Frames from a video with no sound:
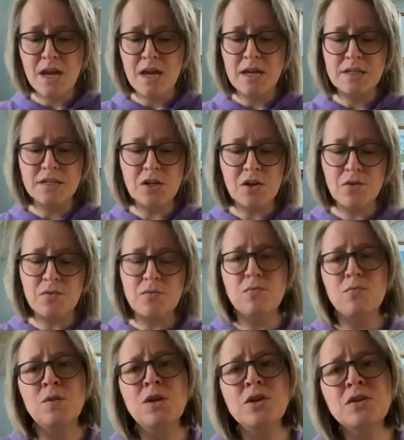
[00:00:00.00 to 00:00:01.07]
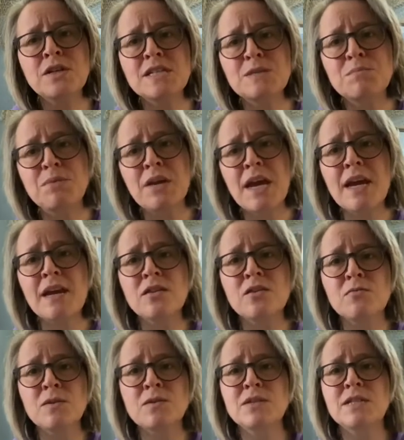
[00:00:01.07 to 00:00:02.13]
So when you're displaying the
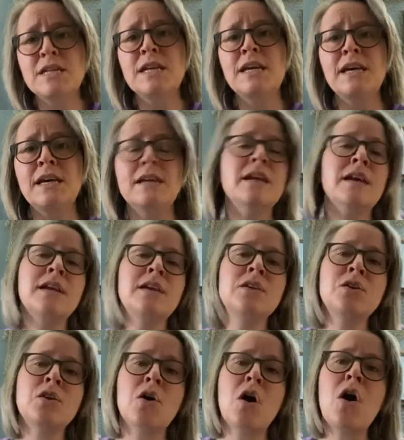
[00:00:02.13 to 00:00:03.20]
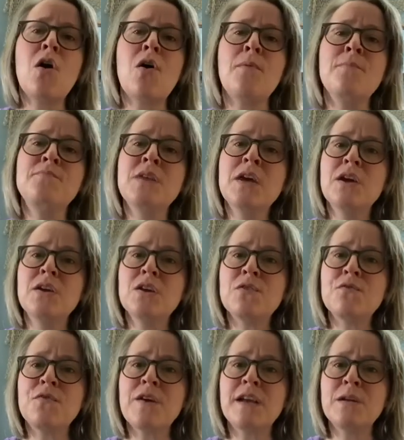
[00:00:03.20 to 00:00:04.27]
routine in your home, you
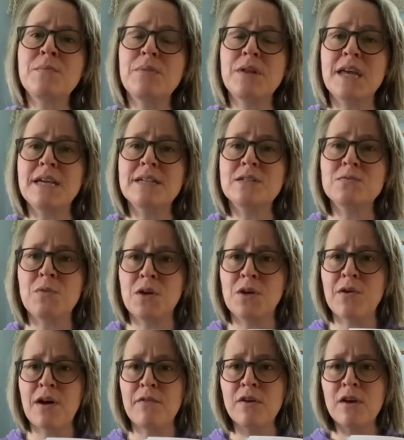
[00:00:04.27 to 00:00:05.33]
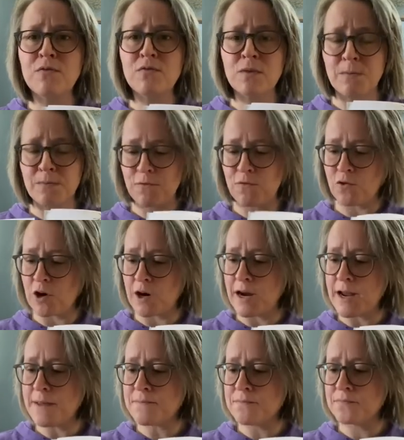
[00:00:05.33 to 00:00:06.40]
can find a place where you have enough room for
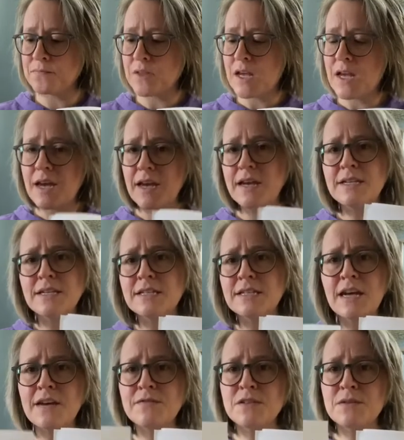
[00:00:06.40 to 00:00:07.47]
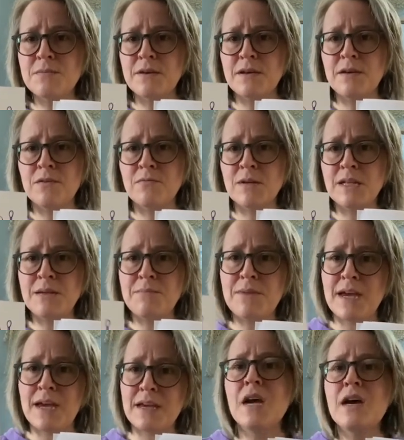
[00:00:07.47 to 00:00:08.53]
it, and it doesn't have to be really
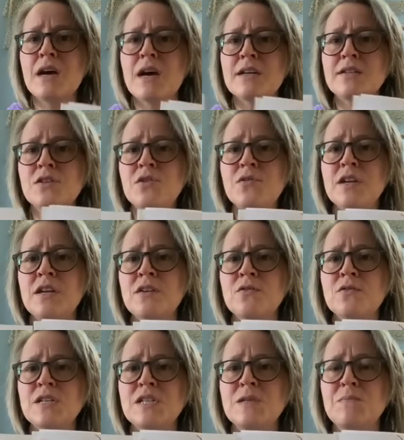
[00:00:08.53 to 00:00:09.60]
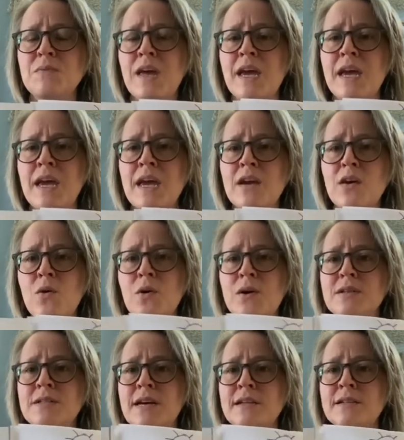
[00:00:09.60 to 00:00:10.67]
big. So you can either display it
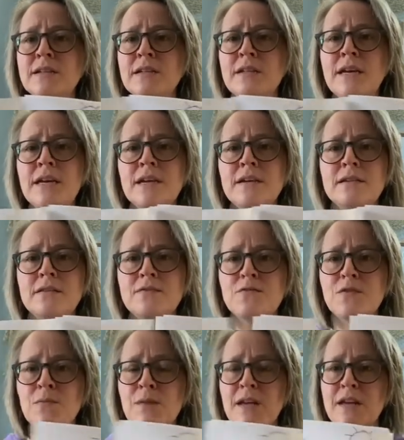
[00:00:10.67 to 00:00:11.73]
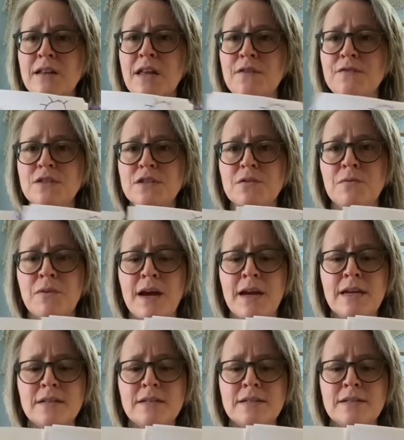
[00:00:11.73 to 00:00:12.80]
horizontally from left to
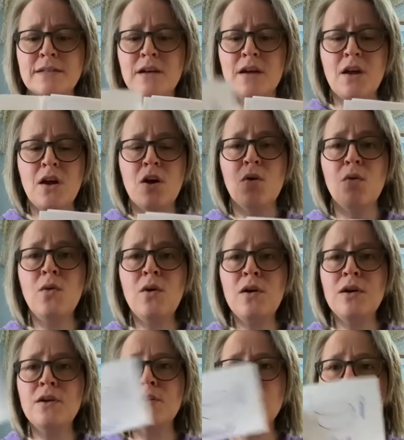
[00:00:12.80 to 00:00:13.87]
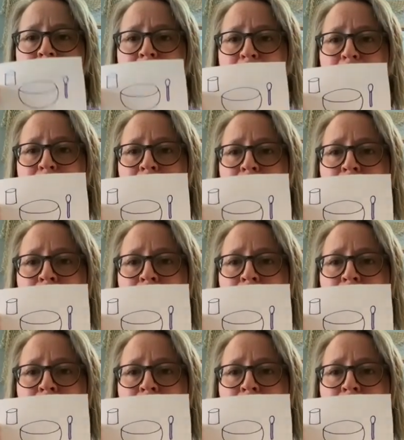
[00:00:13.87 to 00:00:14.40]
right, or you could display it